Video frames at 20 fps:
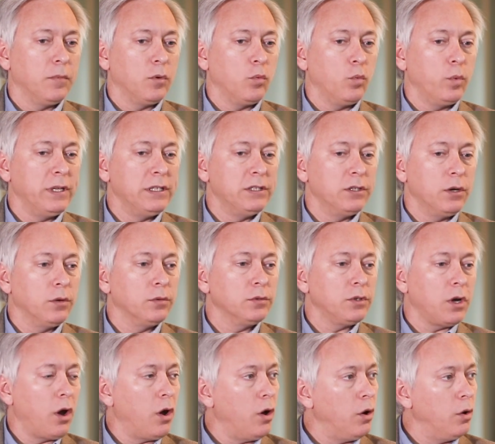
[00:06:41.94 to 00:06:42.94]
we don't
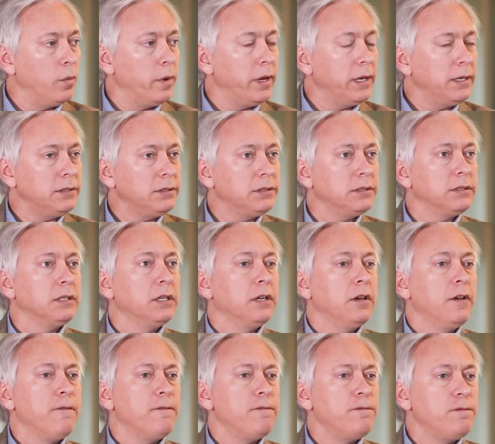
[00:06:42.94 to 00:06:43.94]
always
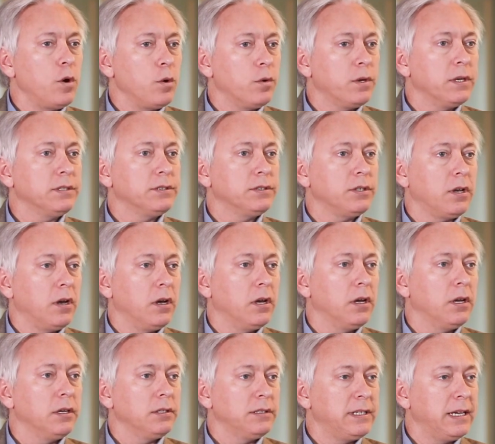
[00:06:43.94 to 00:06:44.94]

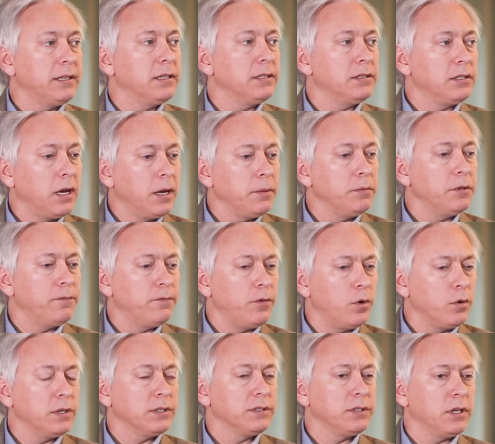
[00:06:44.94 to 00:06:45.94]
take the time to
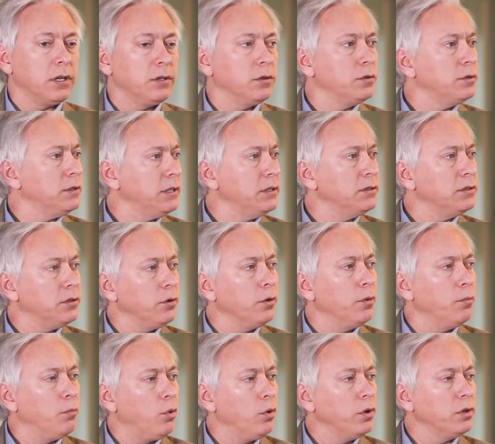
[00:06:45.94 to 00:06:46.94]
focus on those things that are
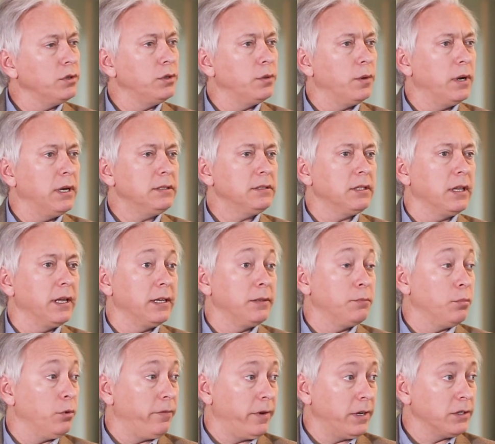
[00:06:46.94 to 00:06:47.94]
important to us, like
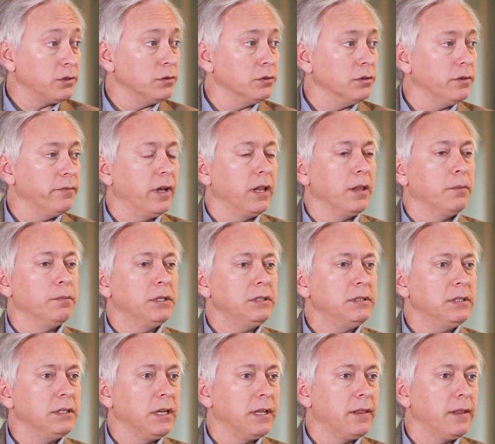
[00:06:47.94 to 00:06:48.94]
professional
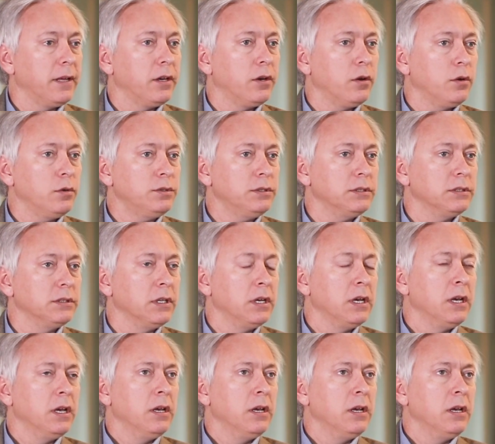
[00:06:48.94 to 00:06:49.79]
development. And I think CoSN